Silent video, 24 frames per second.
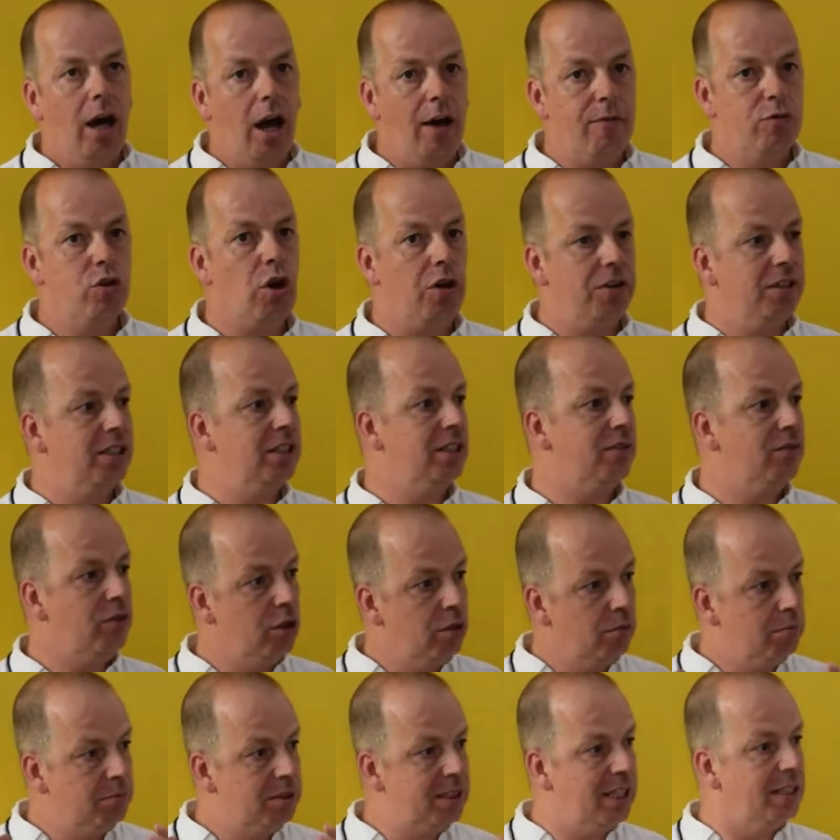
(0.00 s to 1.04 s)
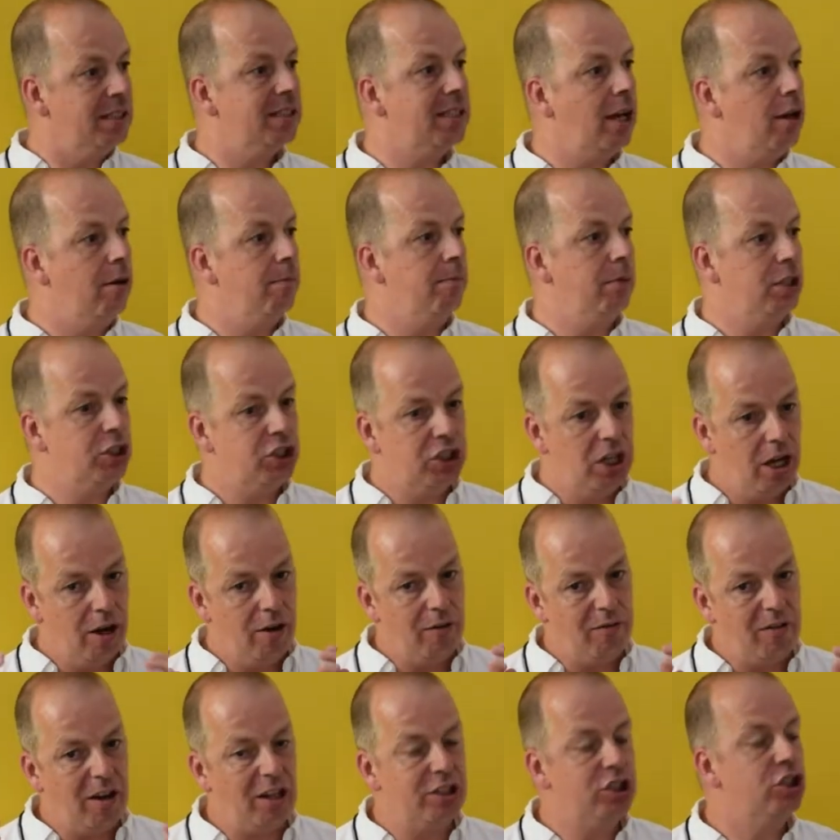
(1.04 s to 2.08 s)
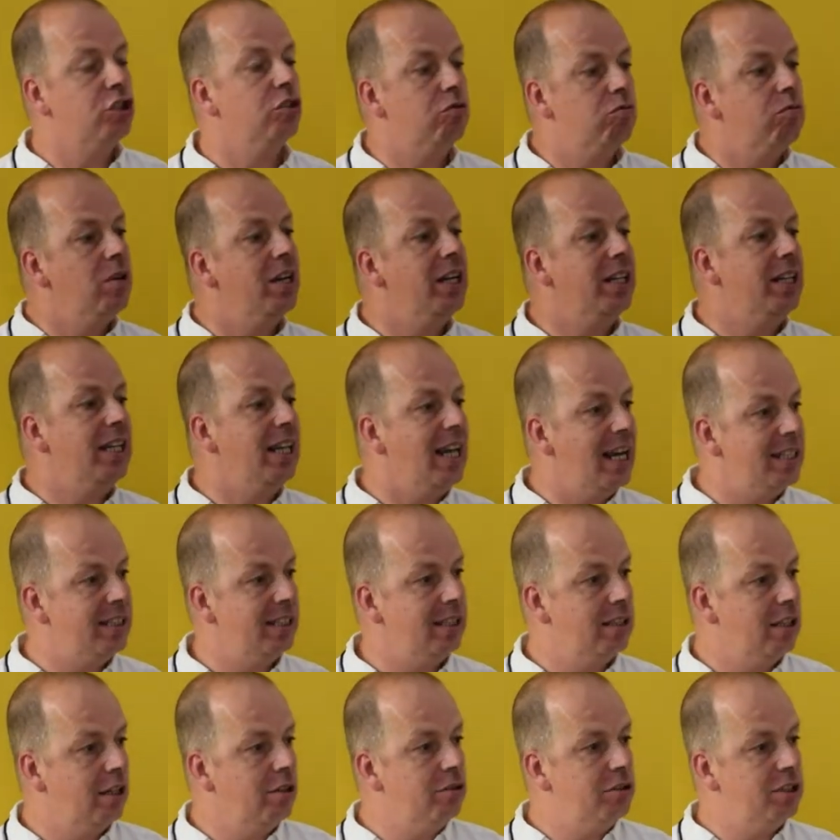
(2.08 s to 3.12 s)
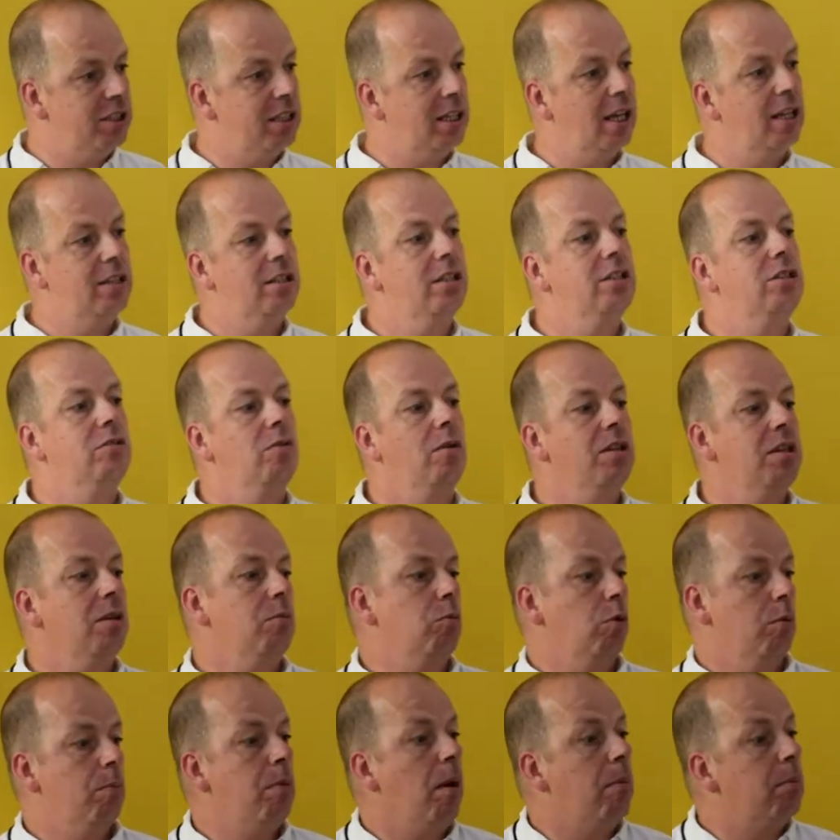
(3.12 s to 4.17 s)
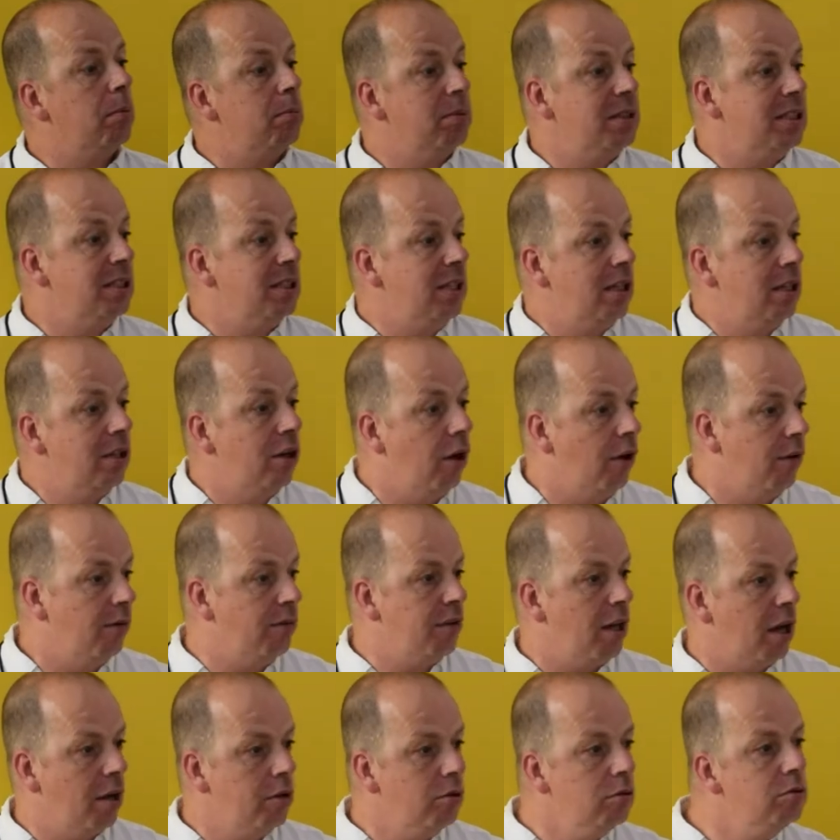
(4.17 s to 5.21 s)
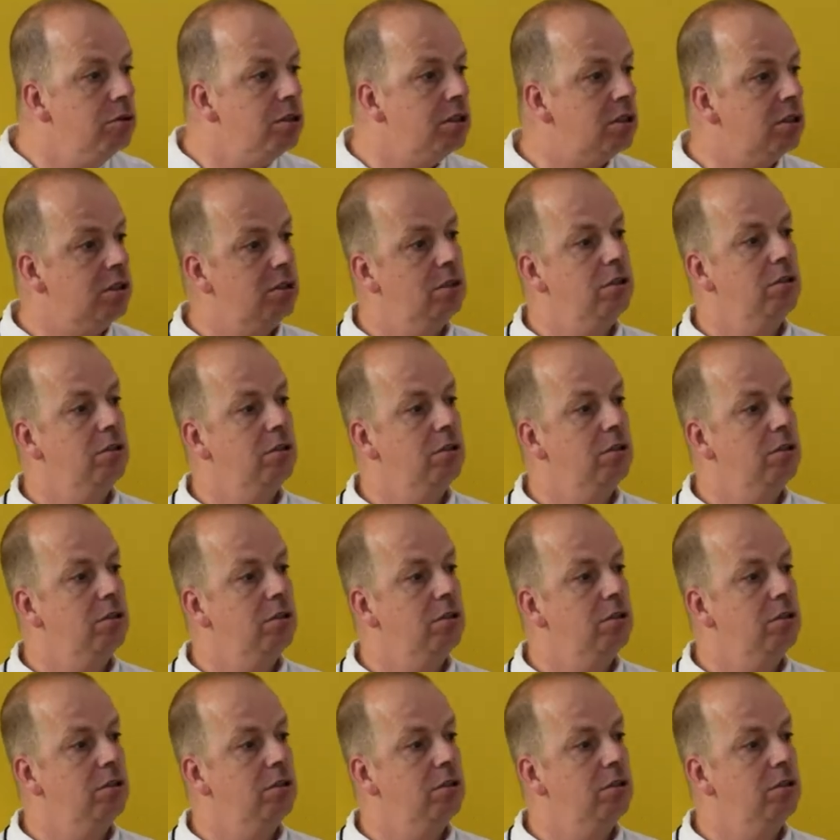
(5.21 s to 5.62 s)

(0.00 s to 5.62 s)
I've got these films, they're sat on my shelf. I should really edit those together. So I think we'll probably see a lot of those.